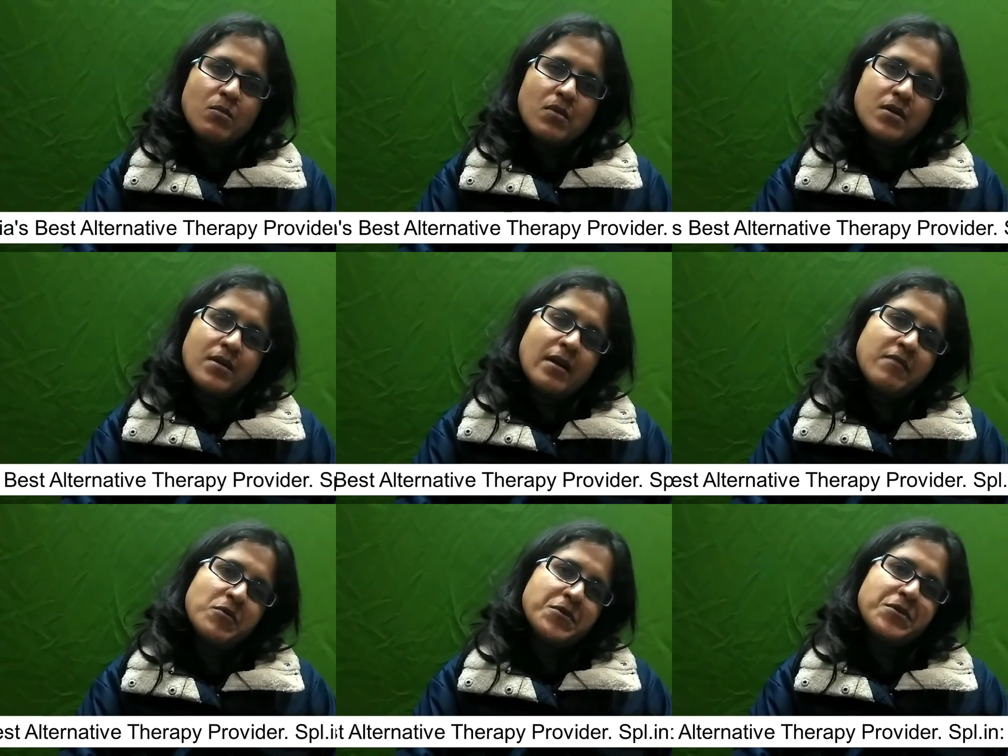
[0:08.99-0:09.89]
But
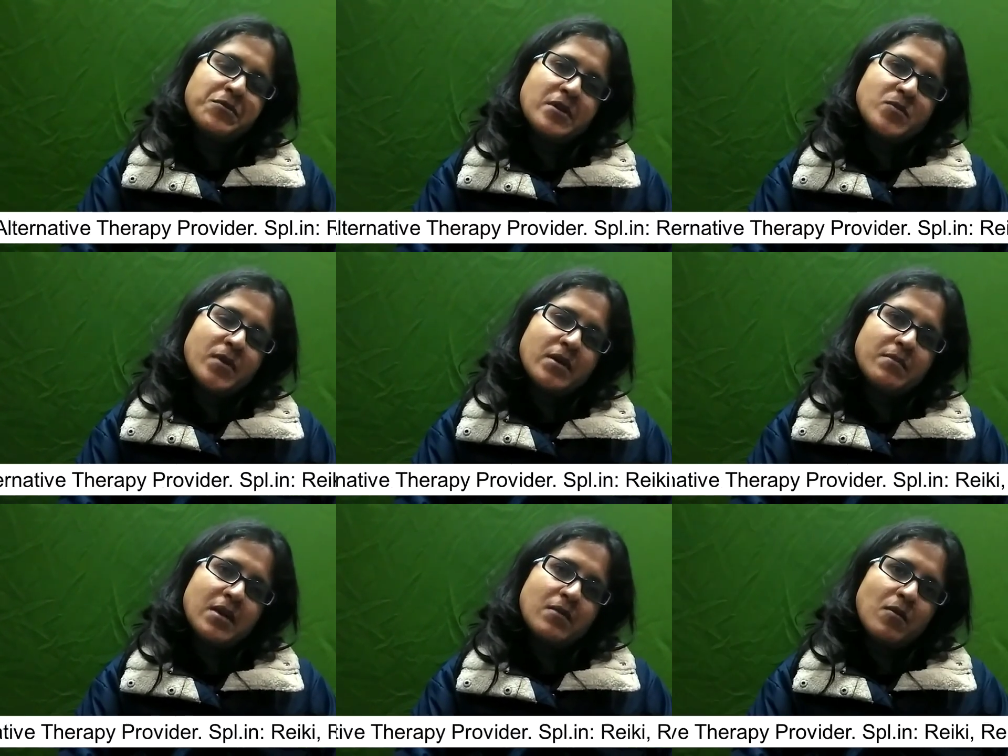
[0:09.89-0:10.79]
I wanted to
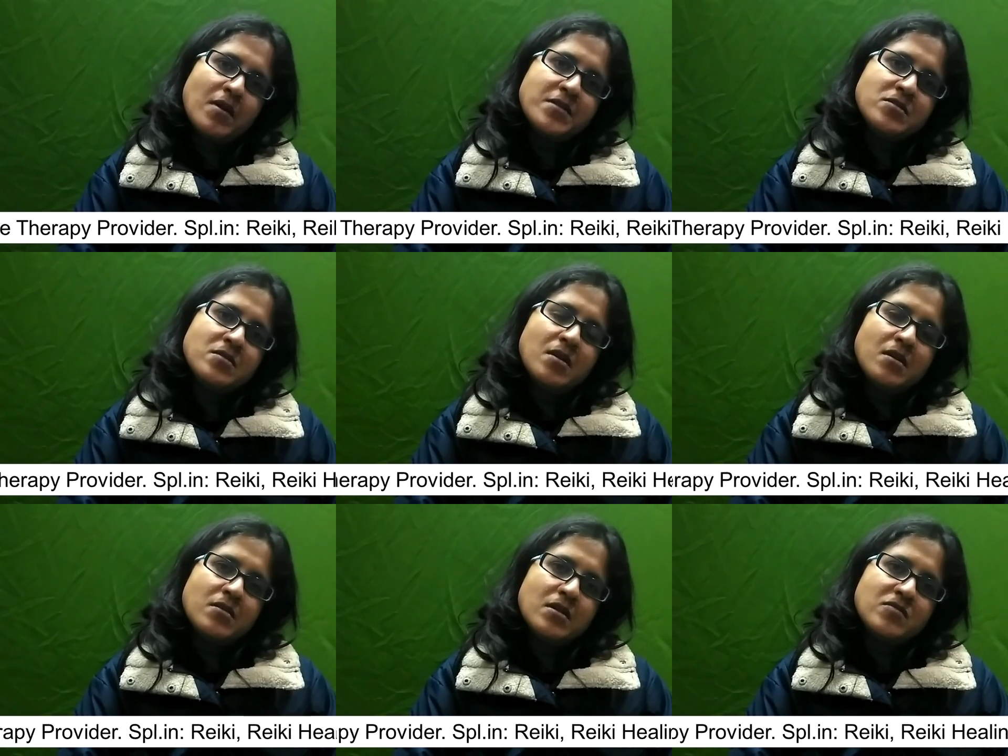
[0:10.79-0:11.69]
expand my knowledge.
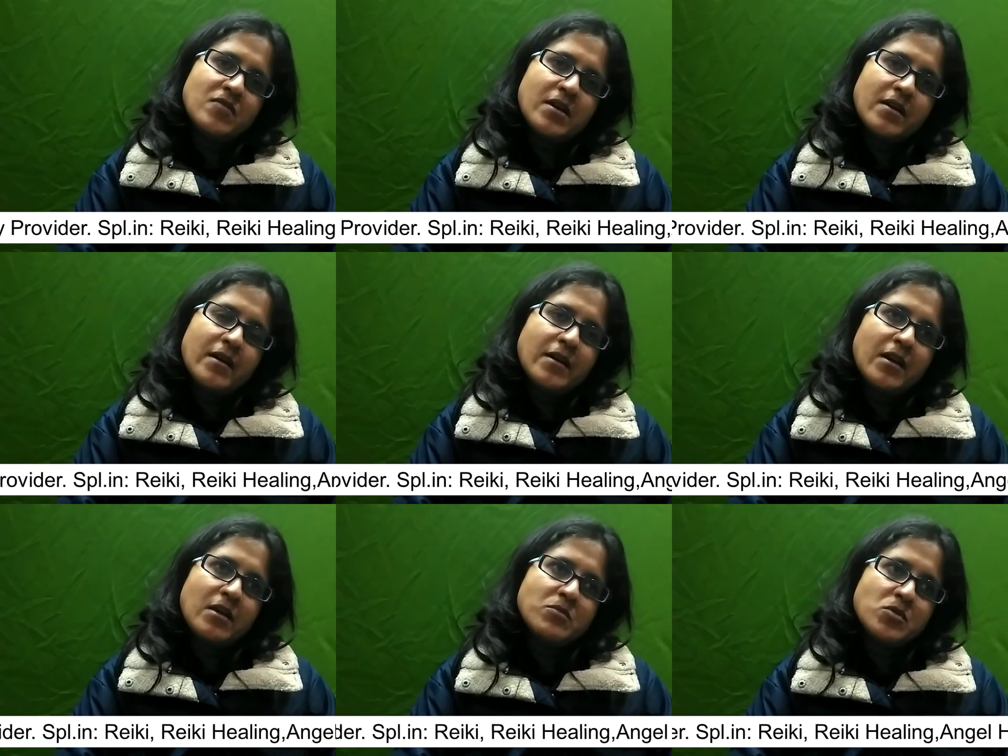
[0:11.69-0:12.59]
That's why I
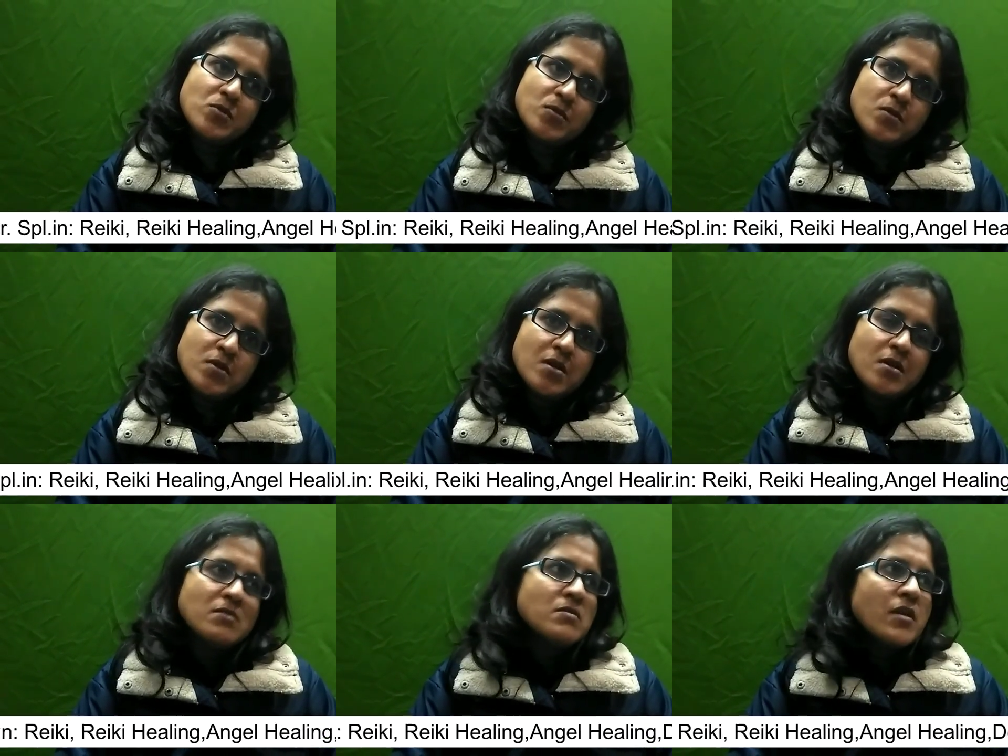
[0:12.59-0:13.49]
came to
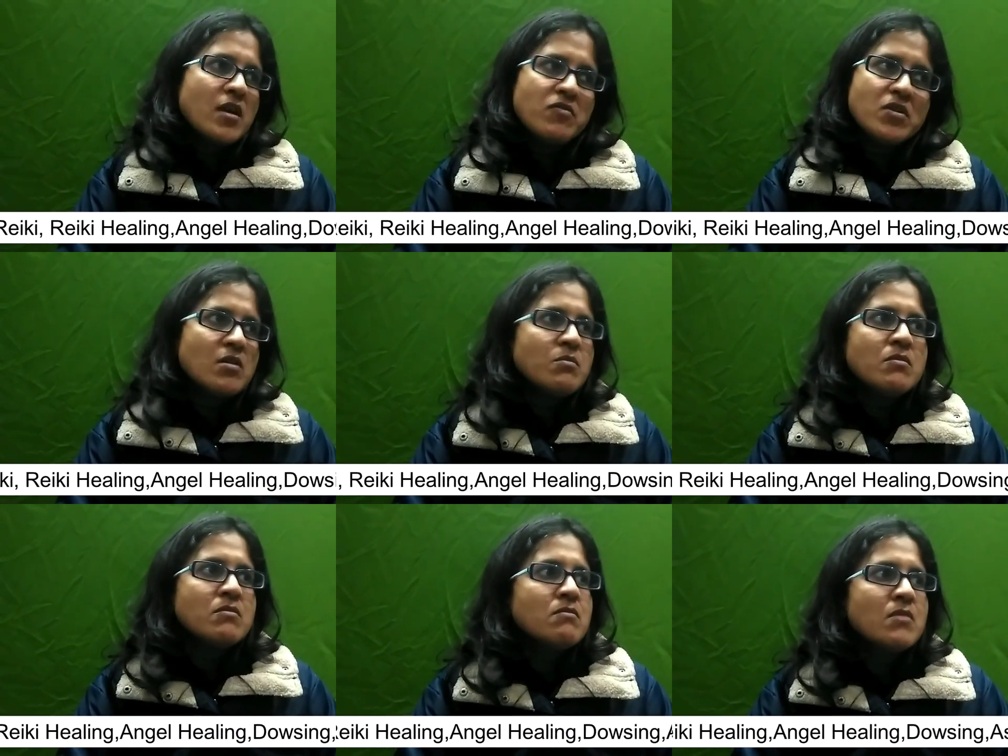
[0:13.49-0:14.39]
AVM.